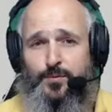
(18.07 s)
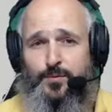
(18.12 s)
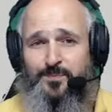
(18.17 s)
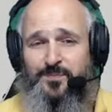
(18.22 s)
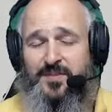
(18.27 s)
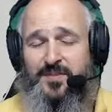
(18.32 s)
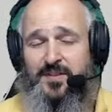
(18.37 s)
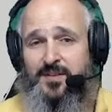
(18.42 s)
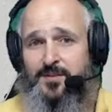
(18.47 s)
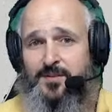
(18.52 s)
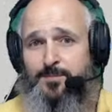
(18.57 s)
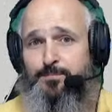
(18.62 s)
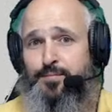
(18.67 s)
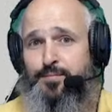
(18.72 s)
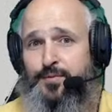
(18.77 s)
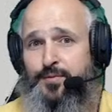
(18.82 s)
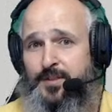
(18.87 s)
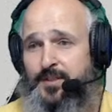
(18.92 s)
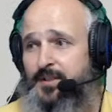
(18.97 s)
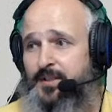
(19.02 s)
it is
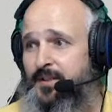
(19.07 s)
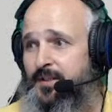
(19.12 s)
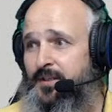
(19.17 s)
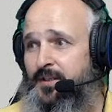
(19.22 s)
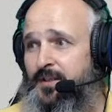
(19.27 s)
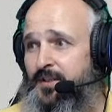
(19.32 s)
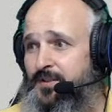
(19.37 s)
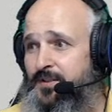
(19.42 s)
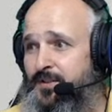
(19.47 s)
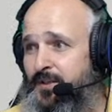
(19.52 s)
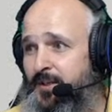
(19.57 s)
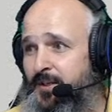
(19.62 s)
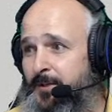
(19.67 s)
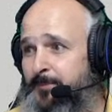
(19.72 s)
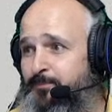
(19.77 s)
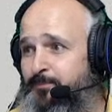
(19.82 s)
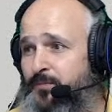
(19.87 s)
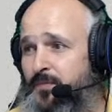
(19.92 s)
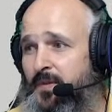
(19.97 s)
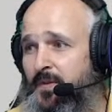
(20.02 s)
pretty easy.
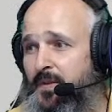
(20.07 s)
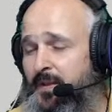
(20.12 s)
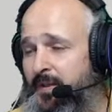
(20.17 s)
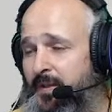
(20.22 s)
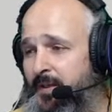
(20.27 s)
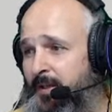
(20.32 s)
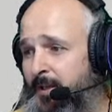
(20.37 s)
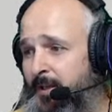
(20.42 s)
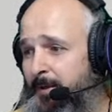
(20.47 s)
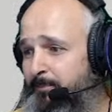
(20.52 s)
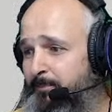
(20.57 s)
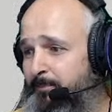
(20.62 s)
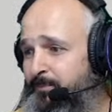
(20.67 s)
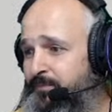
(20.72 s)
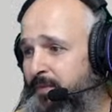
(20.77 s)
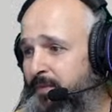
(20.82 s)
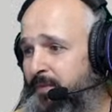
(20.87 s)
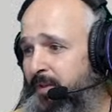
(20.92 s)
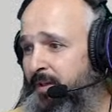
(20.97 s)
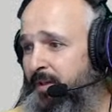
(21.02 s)

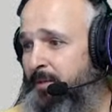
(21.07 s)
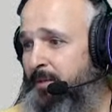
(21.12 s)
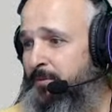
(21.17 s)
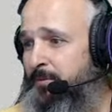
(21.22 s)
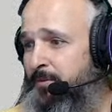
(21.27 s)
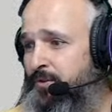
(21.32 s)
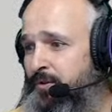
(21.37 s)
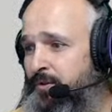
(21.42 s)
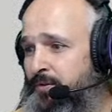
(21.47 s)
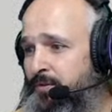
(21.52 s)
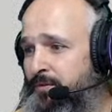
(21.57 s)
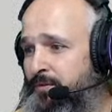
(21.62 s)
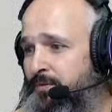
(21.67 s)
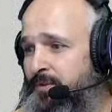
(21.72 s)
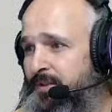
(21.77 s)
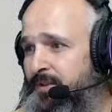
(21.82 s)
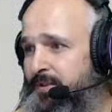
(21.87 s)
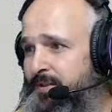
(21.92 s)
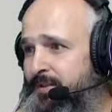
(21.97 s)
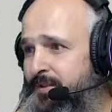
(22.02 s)
Let me show you
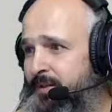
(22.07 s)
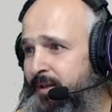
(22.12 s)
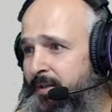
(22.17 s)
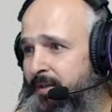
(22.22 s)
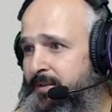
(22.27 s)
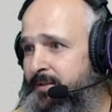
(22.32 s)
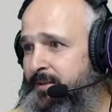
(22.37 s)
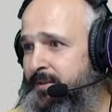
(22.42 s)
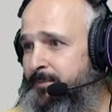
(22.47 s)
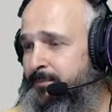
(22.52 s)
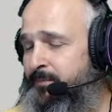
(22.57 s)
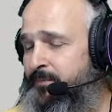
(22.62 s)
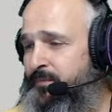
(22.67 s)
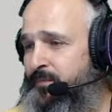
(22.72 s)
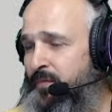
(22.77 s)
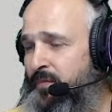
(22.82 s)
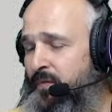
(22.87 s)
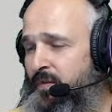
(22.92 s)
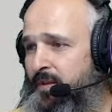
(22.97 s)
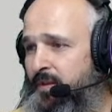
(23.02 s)
this at
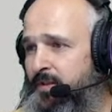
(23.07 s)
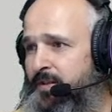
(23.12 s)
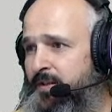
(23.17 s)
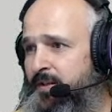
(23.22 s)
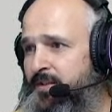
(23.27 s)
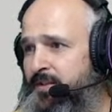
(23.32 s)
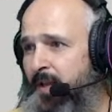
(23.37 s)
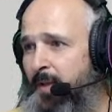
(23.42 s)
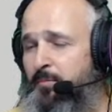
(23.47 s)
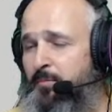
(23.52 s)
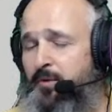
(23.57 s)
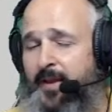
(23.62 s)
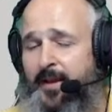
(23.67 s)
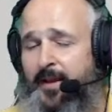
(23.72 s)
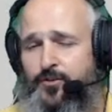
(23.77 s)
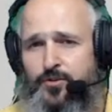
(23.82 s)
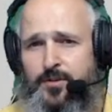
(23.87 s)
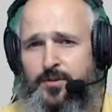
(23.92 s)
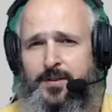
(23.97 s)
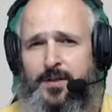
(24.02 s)
this example. Actually,
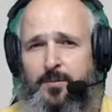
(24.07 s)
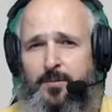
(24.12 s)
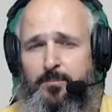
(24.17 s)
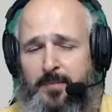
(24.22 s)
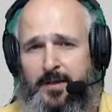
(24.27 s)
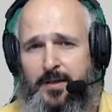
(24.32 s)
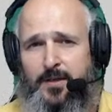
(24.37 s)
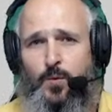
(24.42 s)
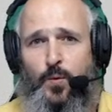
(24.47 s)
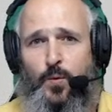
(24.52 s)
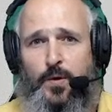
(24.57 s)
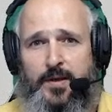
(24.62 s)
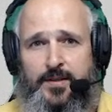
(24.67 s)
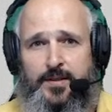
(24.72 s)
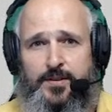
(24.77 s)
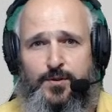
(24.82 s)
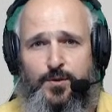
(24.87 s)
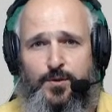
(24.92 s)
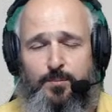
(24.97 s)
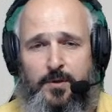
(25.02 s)
there are many ways to
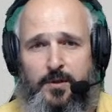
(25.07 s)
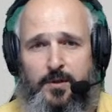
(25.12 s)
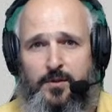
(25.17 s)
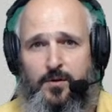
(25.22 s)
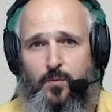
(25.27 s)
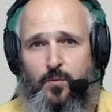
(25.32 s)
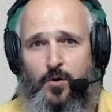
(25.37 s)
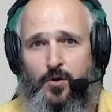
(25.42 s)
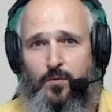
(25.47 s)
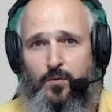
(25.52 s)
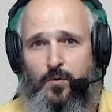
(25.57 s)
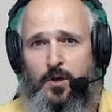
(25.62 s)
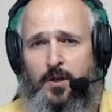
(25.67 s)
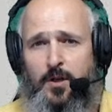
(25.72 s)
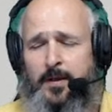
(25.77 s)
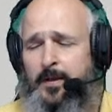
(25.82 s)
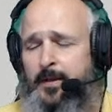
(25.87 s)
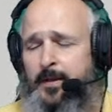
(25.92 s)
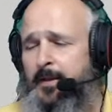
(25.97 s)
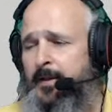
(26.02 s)
build a water wall.
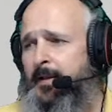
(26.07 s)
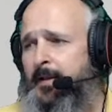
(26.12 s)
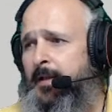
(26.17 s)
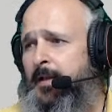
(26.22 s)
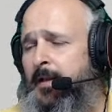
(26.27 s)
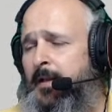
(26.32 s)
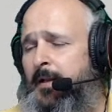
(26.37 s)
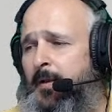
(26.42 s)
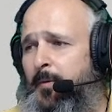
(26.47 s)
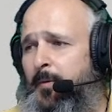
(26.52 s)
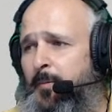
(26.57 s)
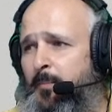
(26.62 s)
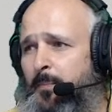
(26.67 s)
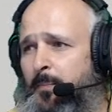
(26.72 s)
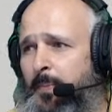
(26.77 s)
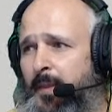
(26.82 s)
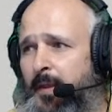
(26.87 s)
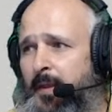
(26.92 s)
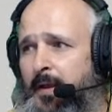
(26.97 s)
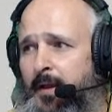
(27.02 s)

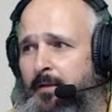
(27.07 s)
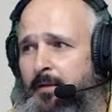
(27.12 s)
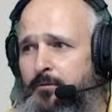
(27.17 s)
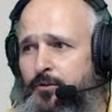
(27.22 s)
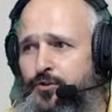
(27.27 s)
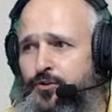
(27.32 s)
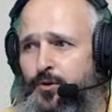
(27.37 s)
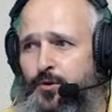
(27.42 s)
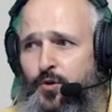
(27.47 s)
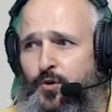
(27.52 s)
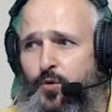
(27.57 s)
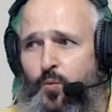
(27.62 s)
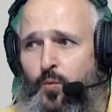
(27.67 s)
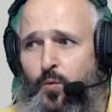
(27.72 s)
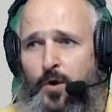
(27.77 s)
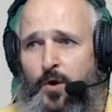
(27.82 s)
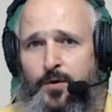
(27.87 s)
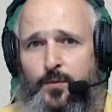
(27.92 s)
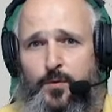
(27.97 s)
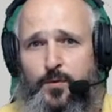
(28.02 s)
I will show you one
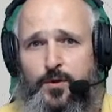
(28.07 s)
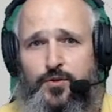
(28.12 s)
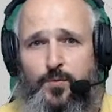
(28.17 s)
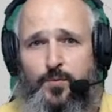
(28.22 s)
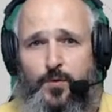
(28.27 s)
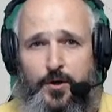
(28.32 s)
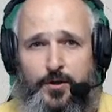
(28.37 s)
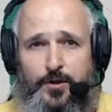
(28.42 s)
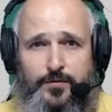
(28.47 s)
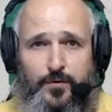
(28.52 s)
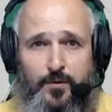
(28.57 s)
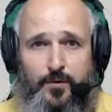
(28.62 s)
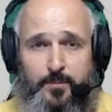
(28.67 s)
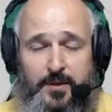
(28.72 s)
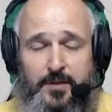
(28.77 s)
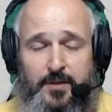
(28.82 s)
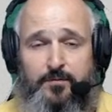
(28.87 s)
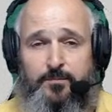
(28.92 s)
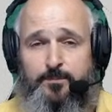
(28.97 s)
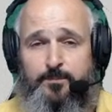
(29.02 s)
which works for me
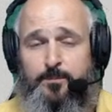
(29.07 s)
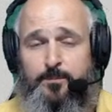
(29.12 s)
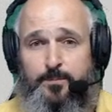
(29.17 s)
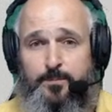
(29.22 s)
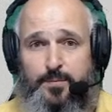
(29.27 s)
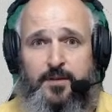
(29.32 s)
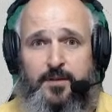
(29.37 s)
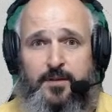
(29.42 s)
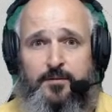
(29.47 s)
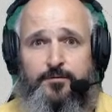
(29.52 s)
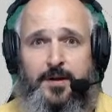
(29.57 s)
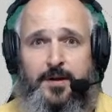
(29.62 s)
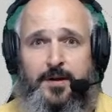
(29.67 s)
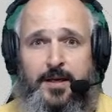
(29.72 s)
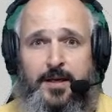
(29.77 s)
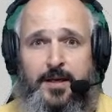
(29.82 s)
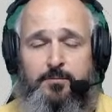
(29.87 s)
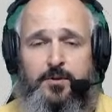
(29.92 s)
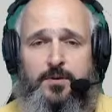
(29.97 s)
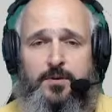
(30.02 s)
pretty fine
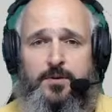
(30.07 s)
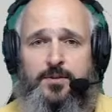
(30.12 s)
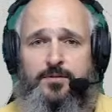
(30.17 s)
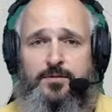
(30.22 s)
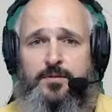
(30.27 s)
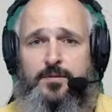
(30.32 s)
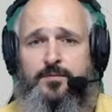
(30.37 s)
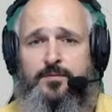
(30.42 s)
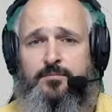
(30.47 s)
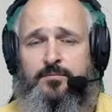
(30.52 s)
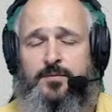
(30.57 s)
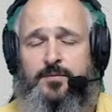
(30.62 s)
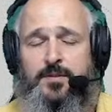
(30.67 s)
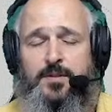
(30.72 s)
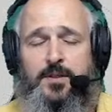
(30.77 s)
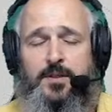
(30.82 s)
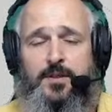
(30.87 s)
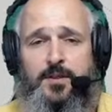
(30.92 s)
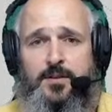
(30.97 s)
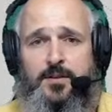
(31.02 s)
because we did
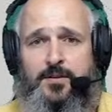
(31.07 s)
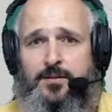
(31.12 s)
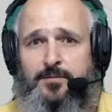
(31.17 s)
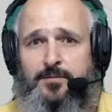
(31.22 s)
it